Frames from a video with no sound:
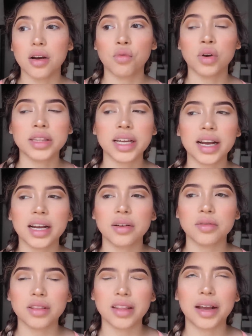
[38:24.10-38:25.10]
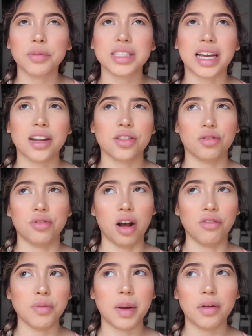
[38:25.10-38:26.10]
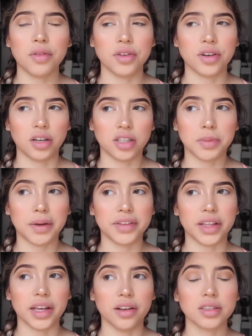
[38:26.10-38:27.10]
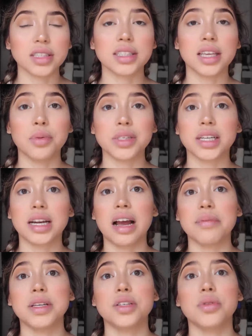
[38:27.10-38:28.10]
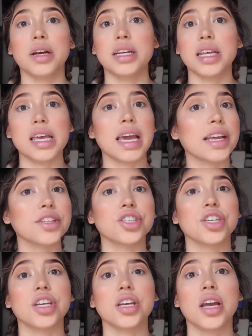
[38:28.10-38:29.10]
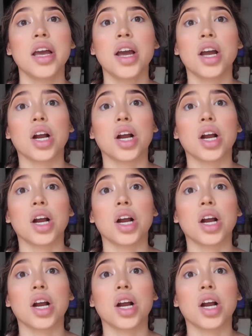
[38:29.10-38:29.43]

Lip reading: one thing I like was kind of thrown off about the doctor in Beverly Hills is he wasn't gonna have me do an EKG